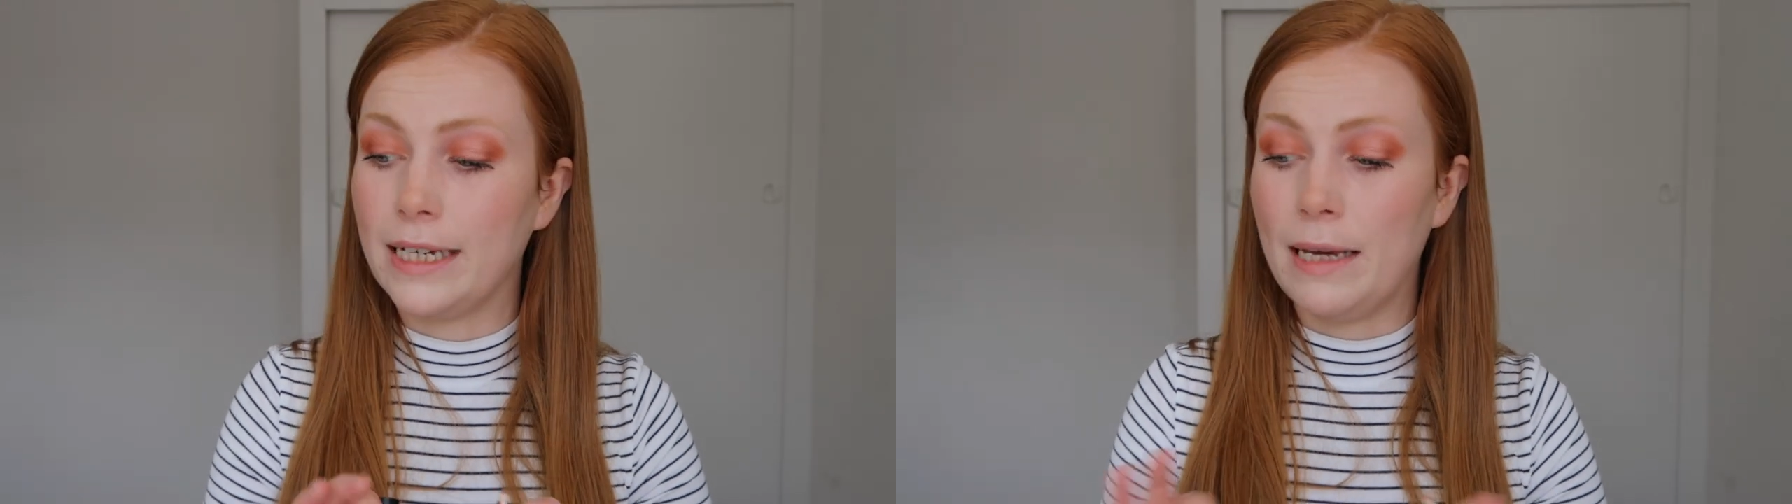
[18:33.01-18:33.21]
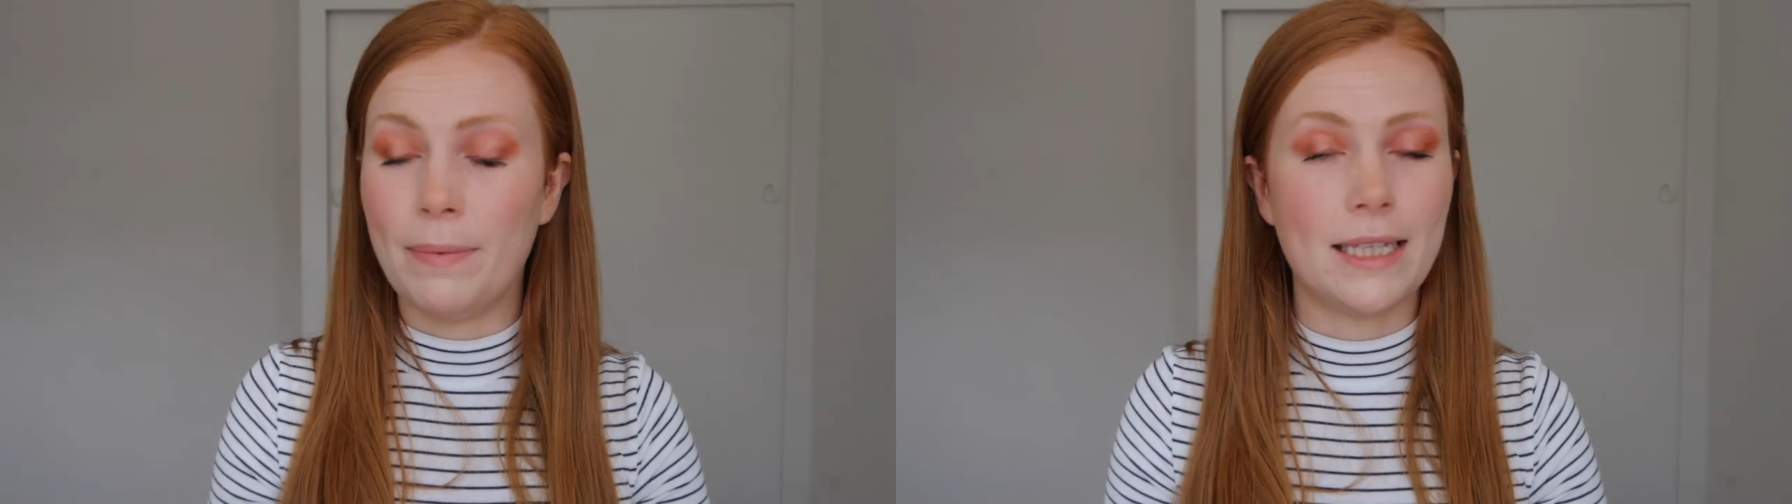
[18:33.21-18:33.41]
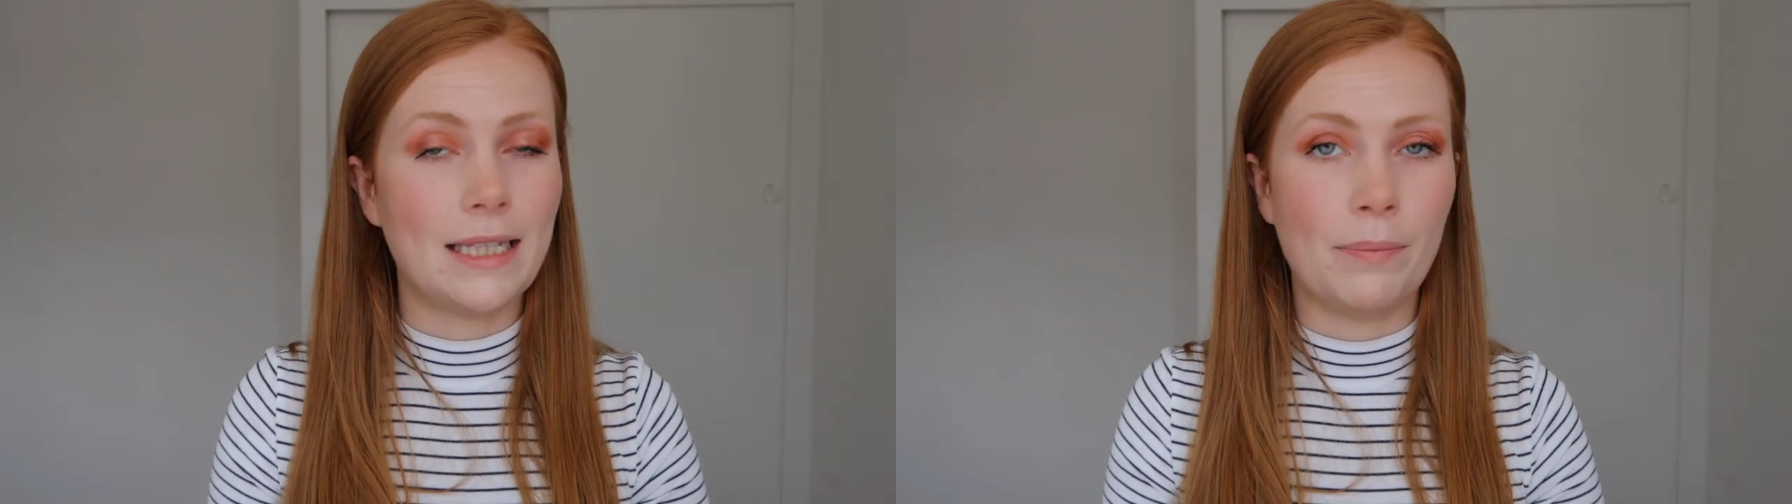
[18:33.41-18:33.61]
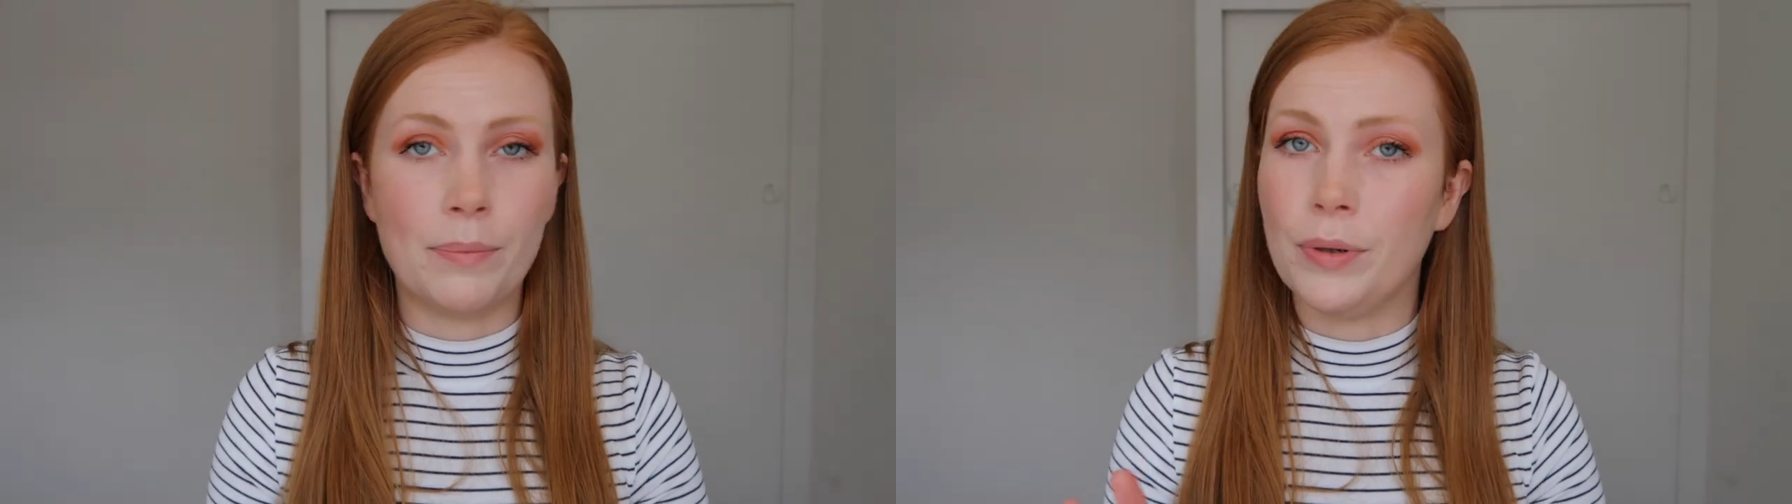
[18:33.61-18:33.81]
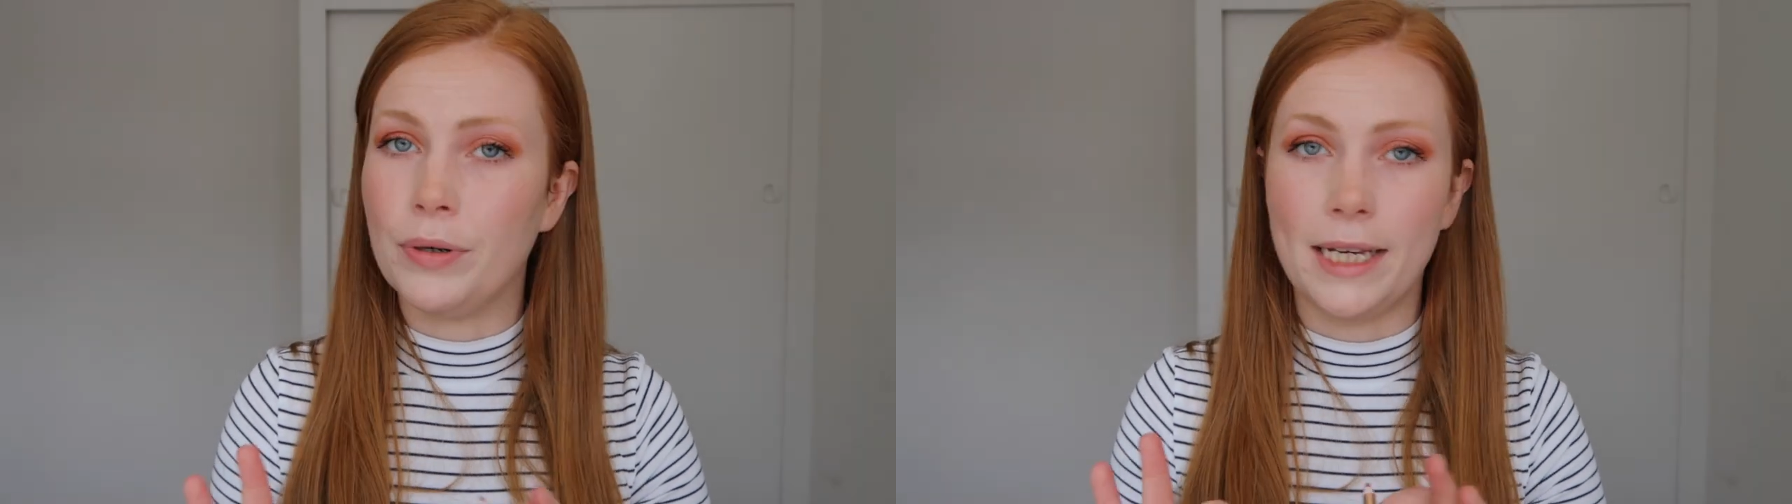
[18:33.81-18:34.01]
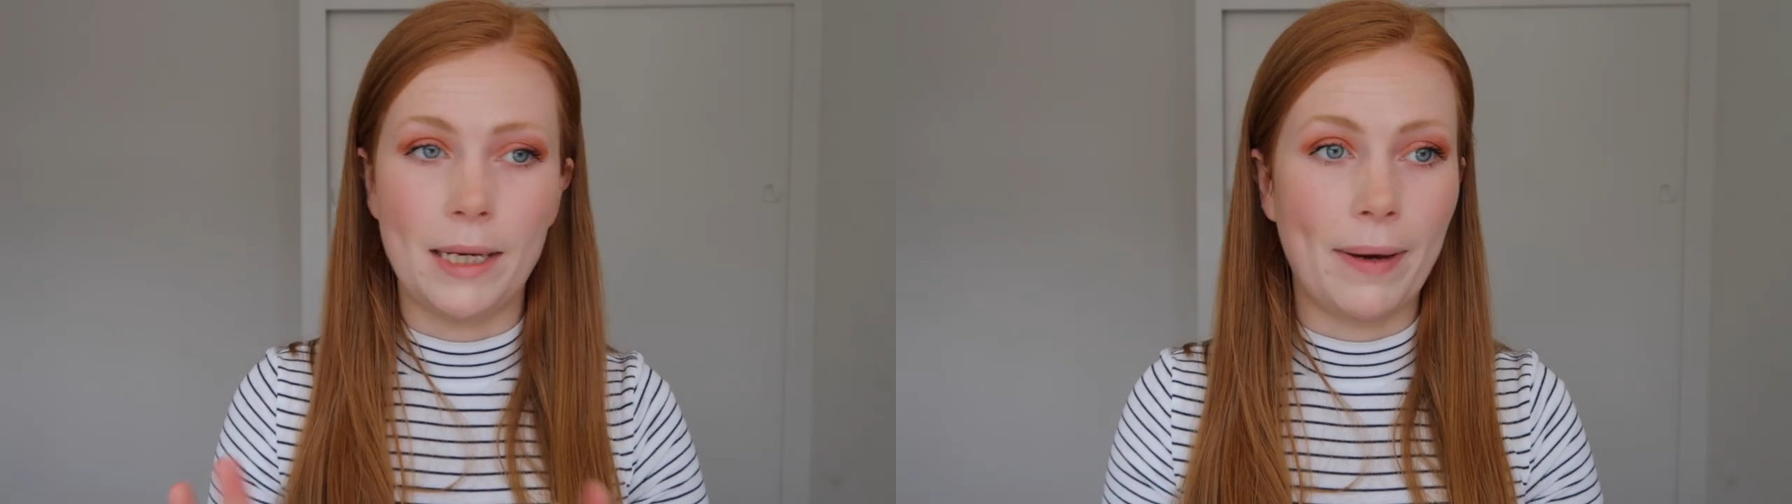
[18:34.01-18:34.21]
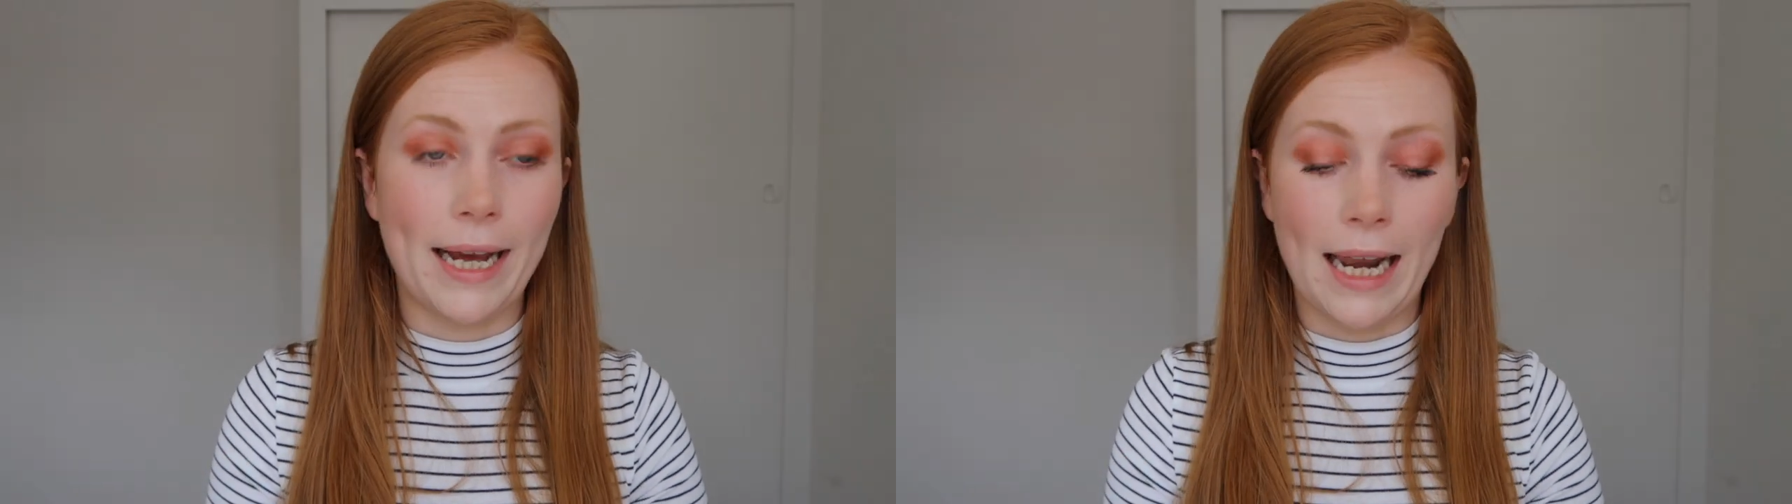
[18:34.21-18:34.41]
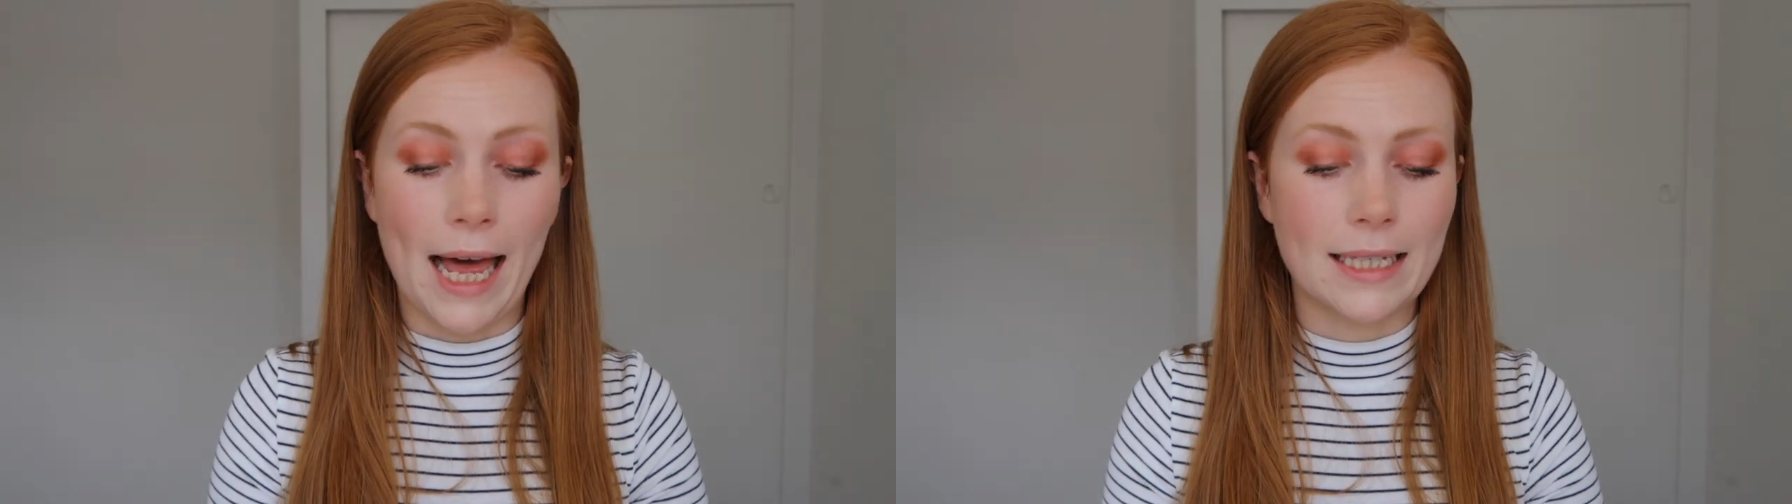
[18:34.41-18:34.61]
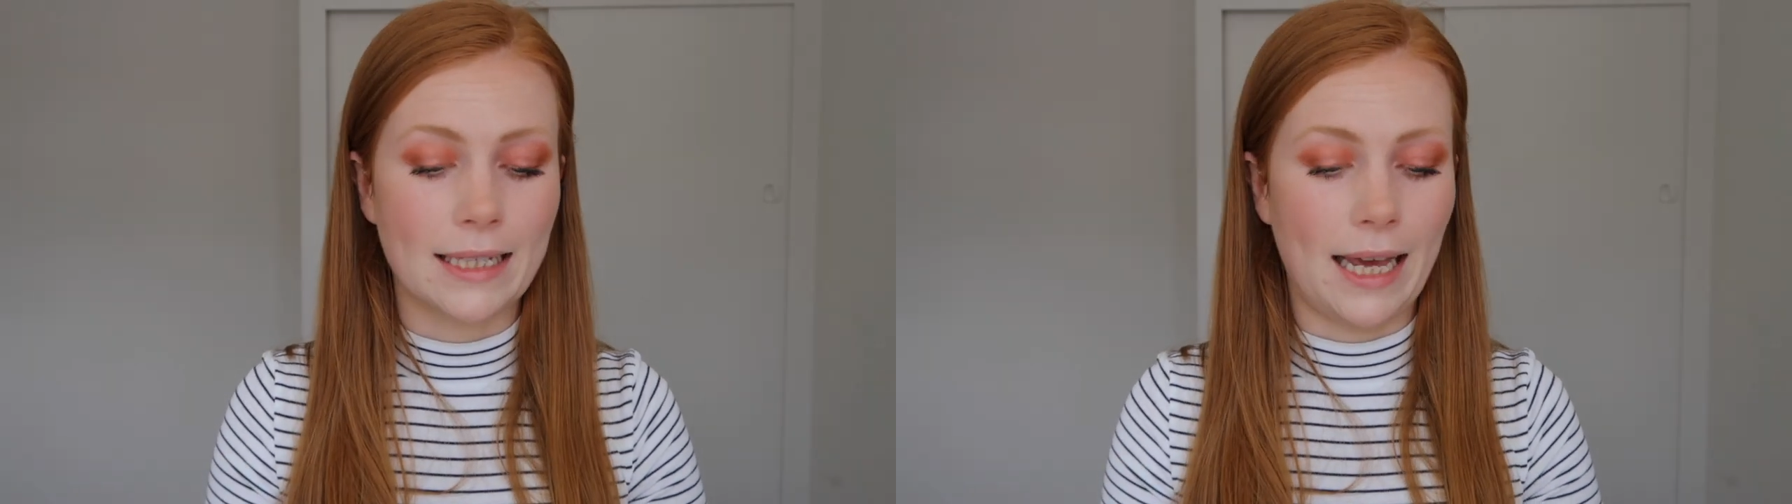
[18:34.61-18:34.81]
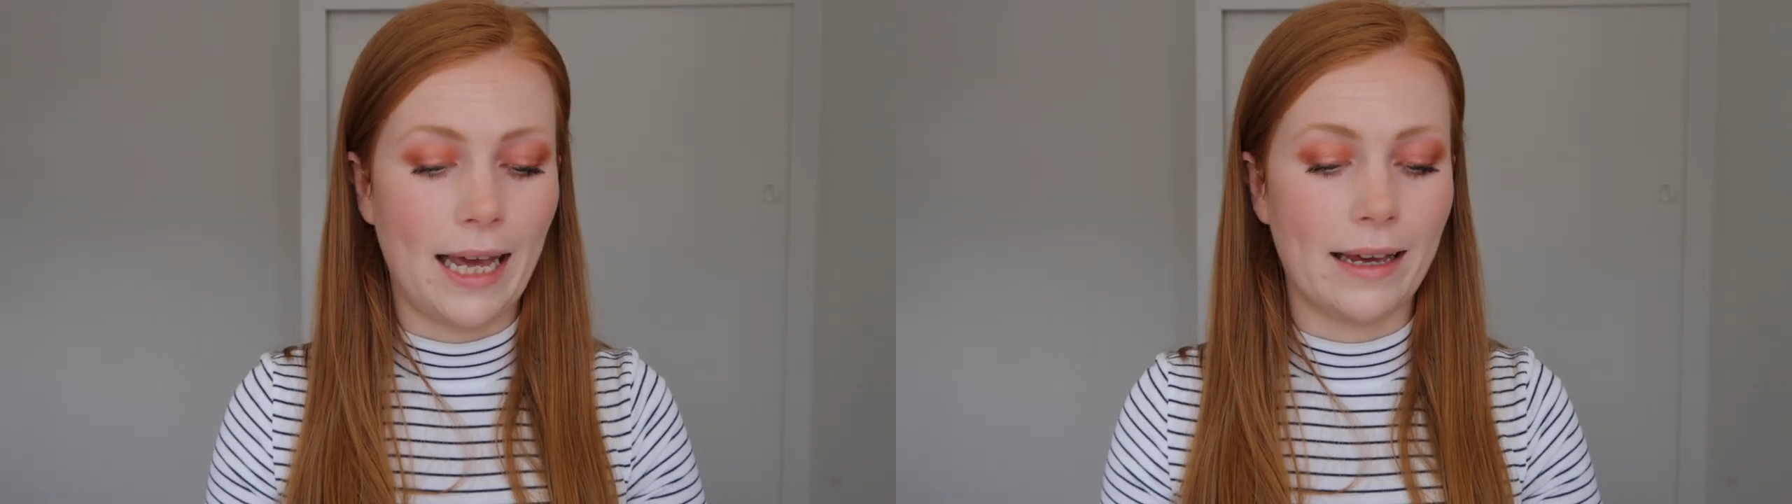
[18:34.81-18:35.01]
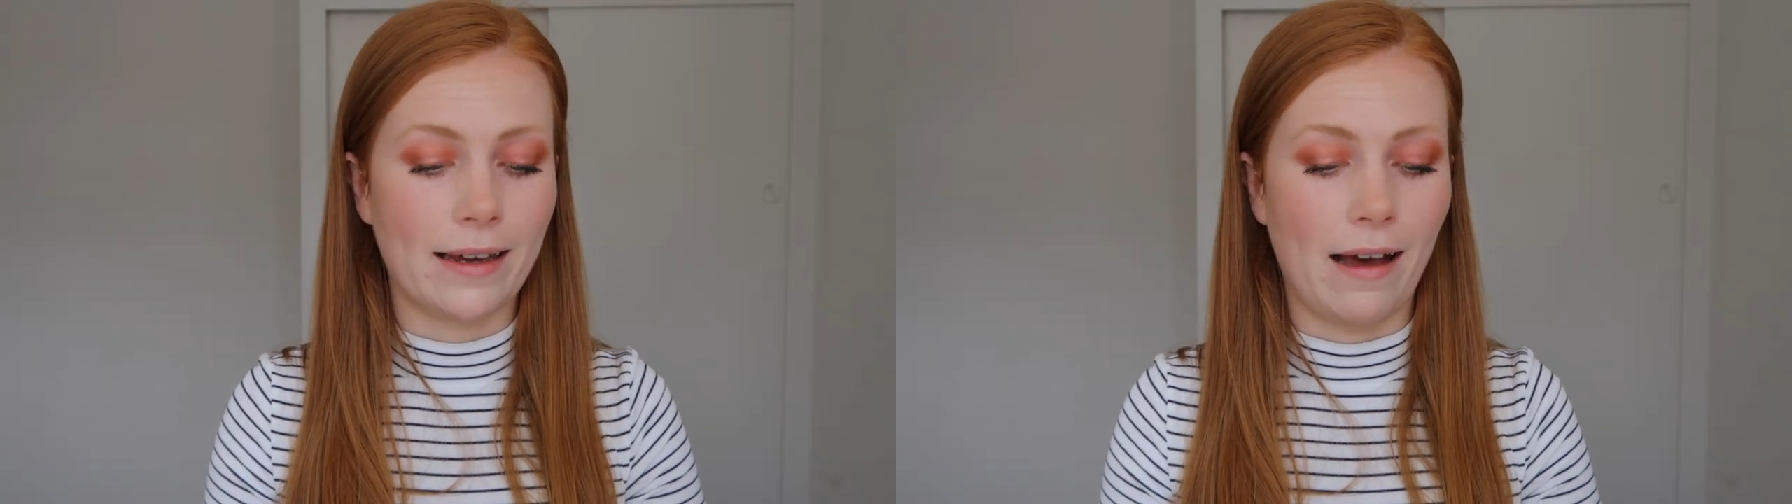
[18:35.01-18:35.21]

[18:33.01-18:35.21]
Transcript: keep it simple, keep it classic.